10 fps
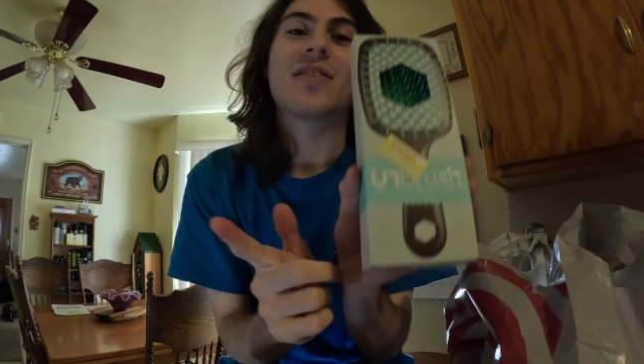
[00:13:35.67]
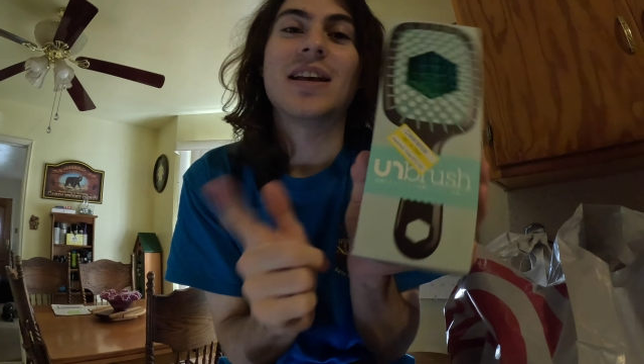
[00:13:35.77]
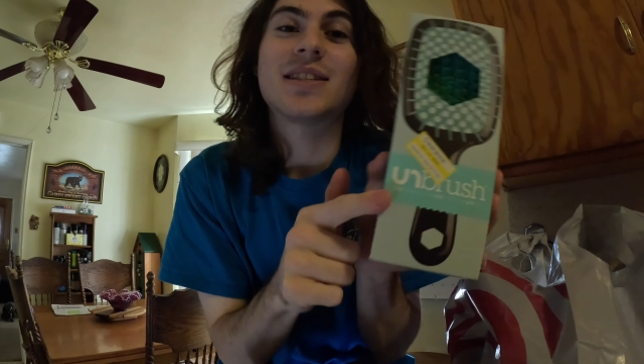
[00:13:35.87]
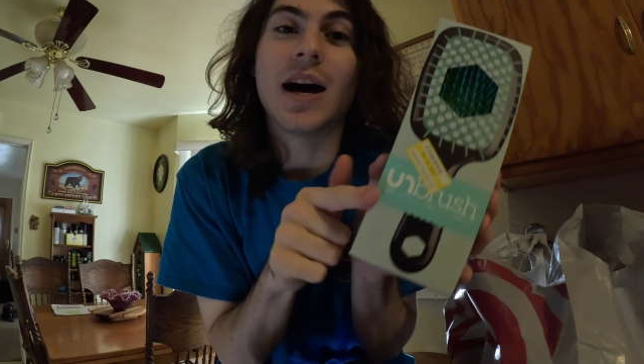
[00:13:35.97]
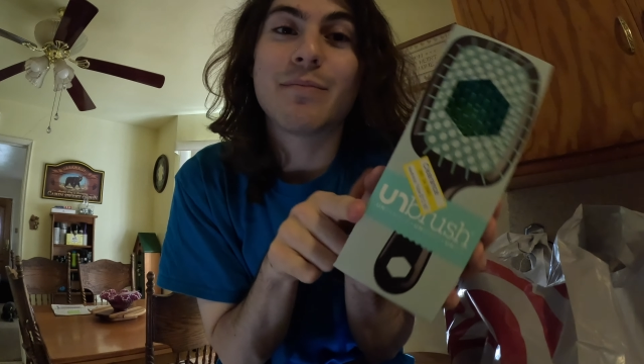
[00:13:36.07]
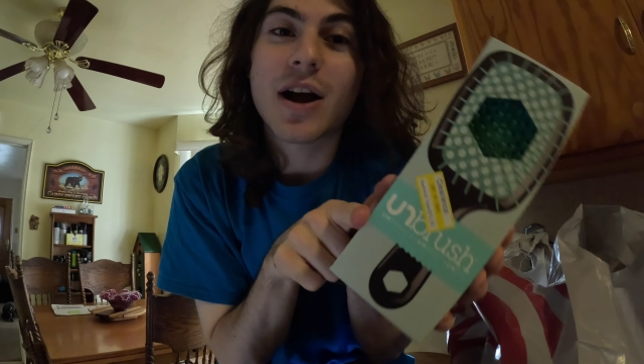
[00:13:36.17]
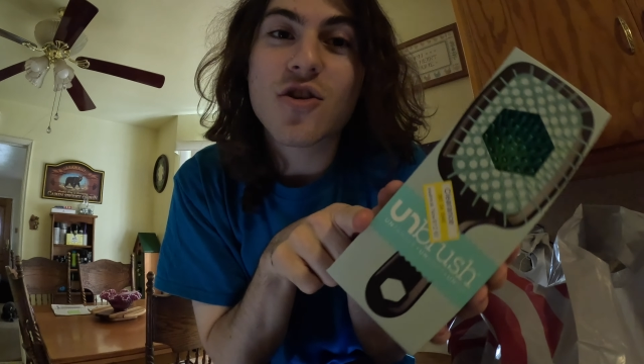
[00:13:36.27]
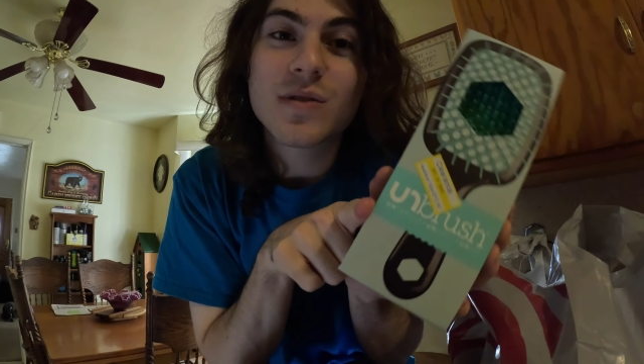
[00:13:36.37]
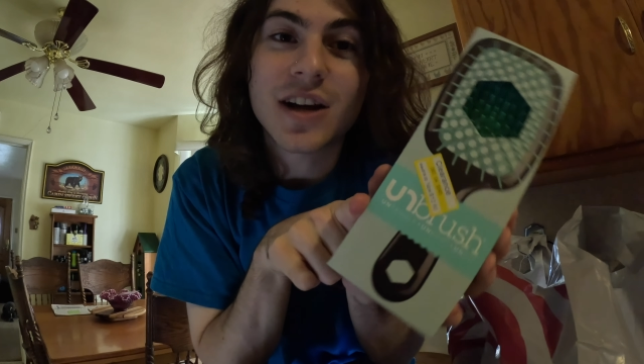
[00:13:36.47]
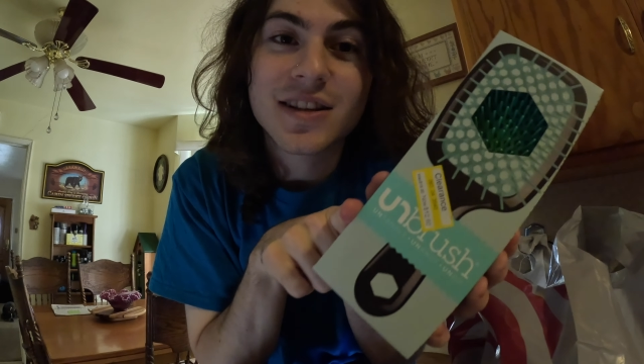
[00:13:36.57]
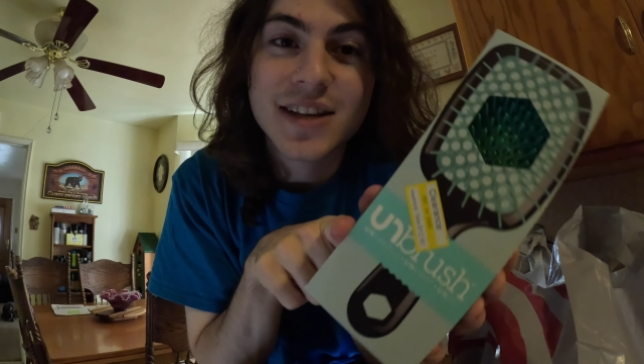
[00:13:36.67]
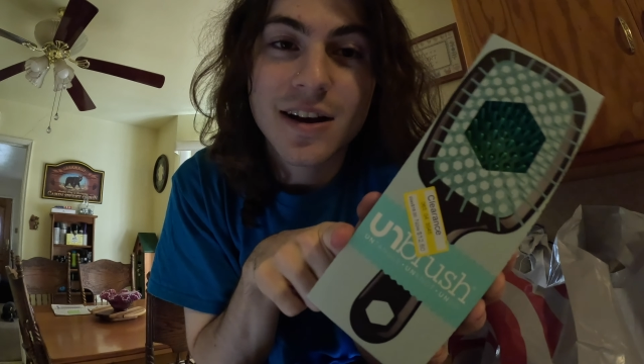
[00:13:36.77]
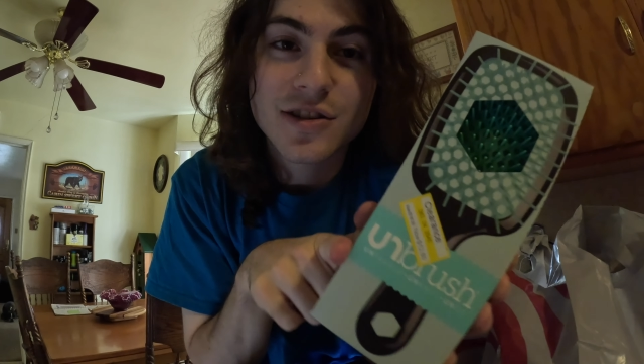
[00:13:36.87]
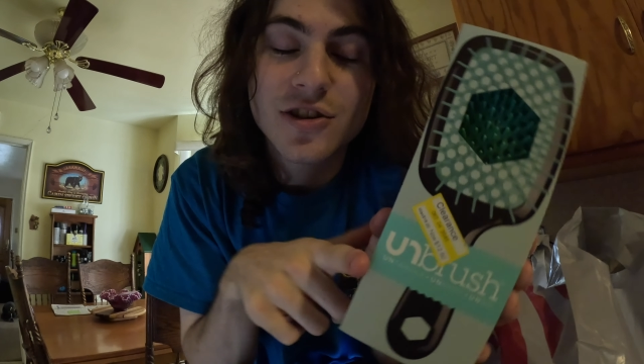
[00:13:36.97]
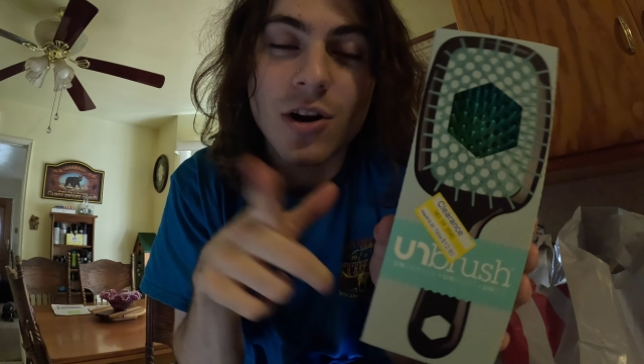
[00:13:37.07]
This unbrush was on
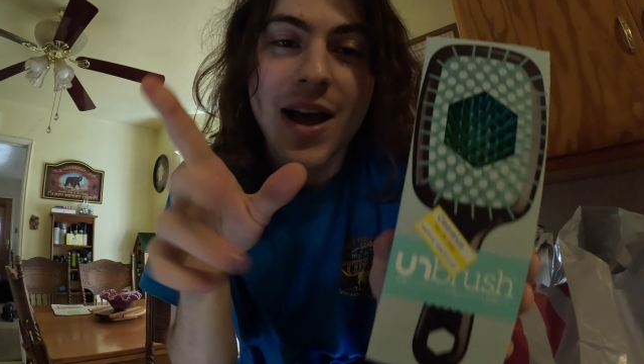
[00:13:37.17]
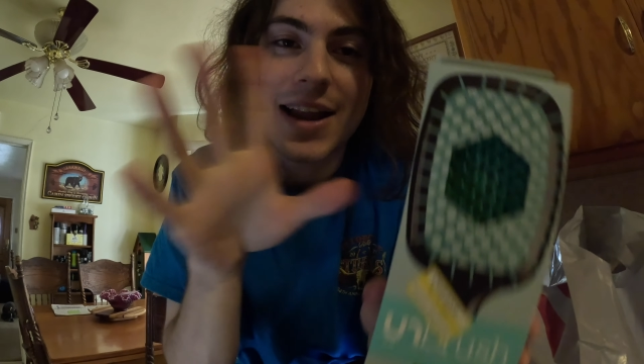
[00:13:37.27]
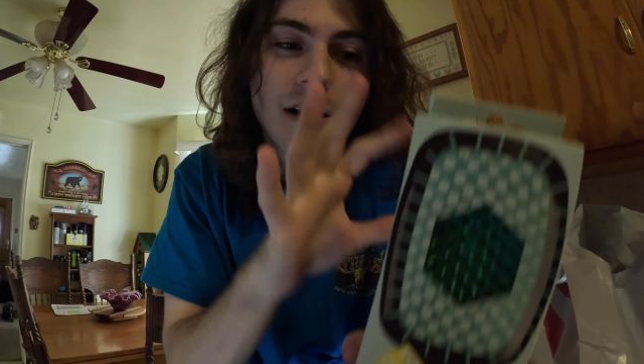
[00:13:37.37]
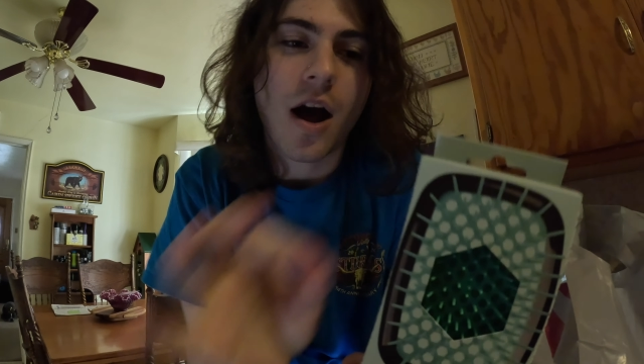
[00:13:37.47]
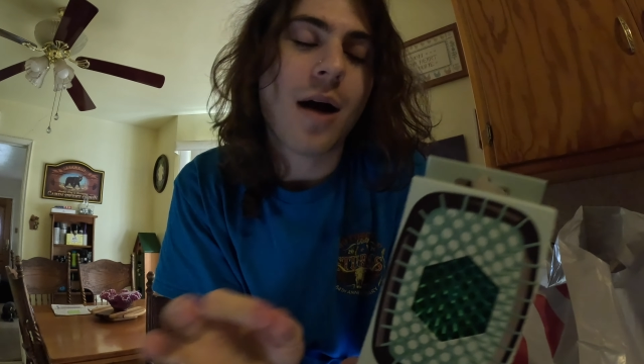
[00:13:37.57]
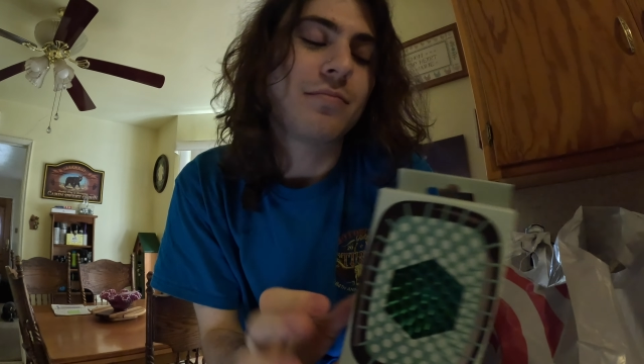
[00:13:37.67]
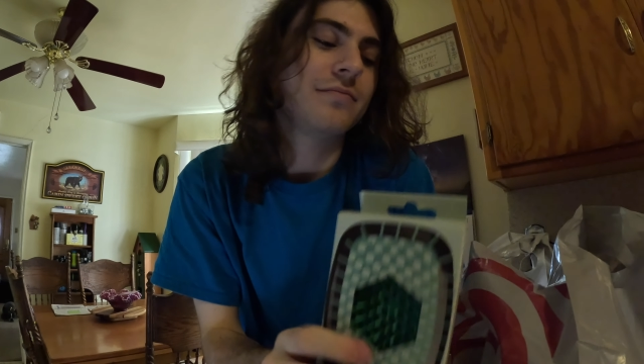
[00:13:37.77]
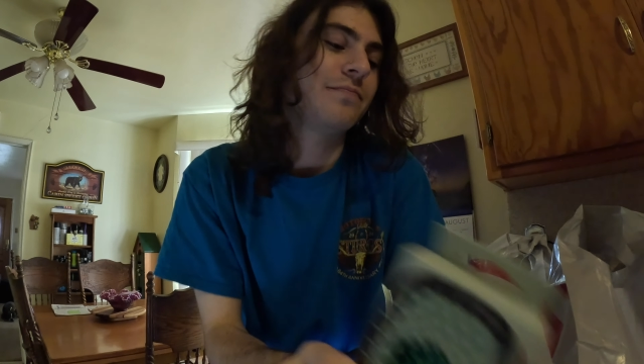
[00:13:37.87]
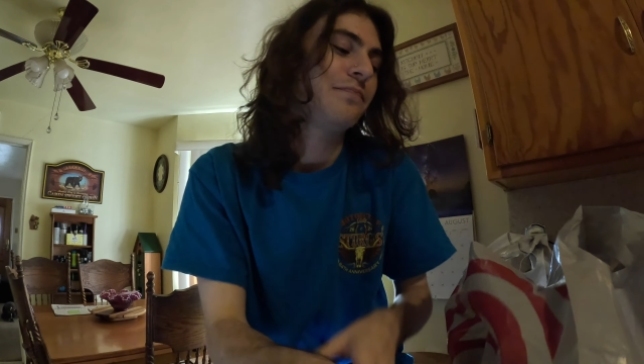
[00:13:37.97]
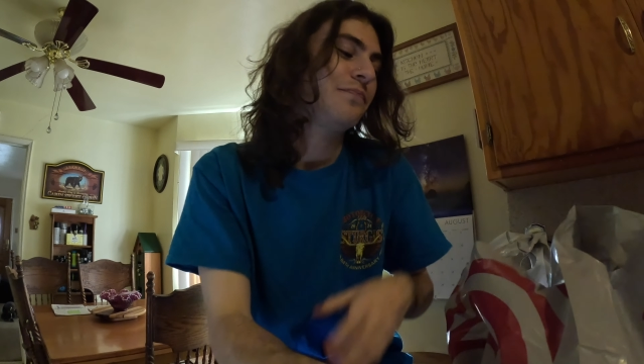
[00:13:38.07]
sale so you know I had to cop.